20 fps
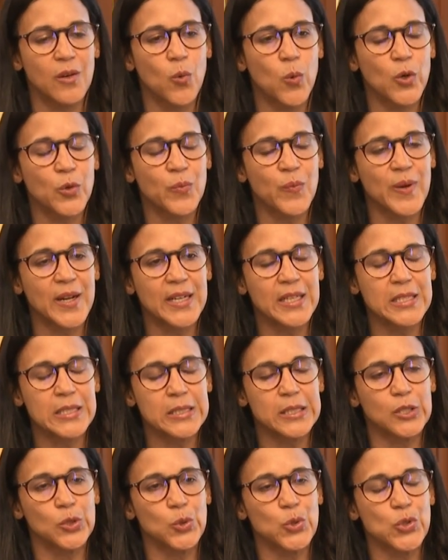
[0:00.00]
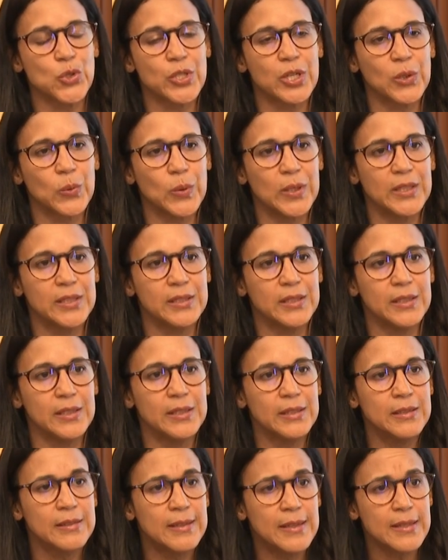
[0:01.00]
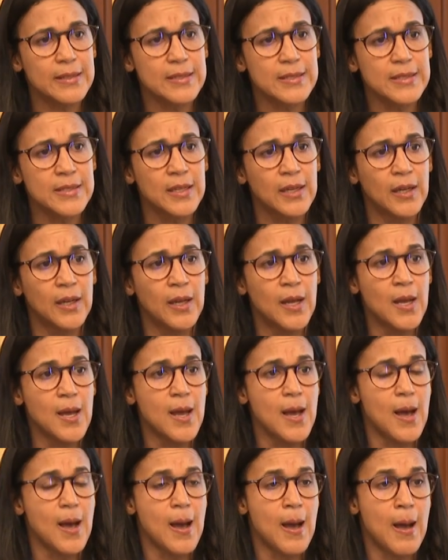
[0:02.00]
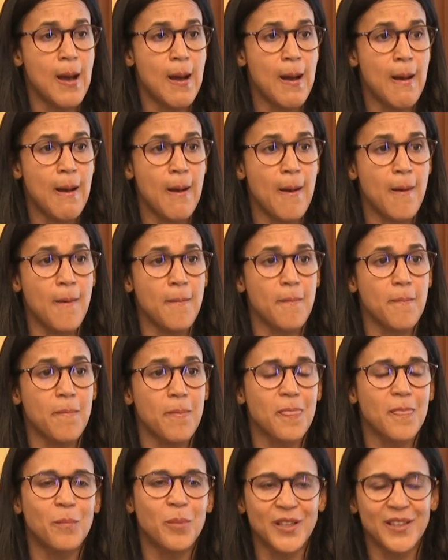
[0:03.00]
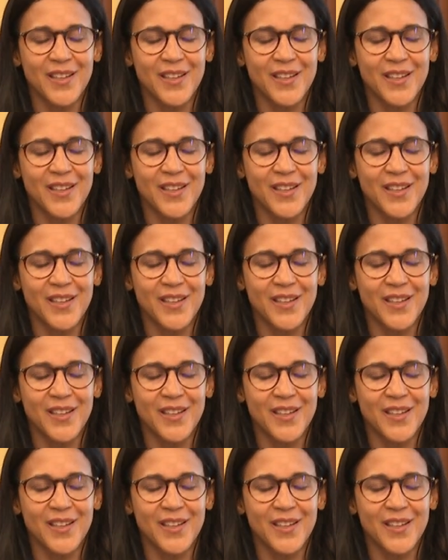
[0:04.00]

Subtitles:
World Bank Institutional Quality Index. But